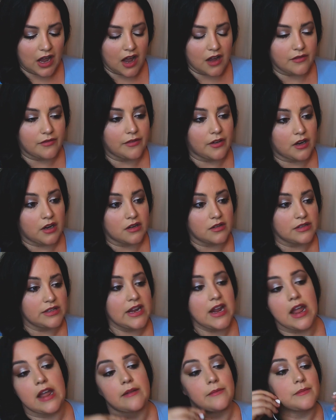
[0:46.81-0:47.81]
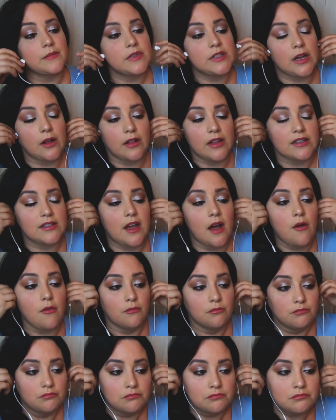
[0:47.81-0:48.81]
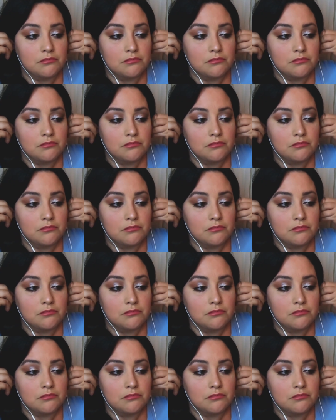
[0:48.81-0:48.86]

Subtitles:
of her singing. So let's go.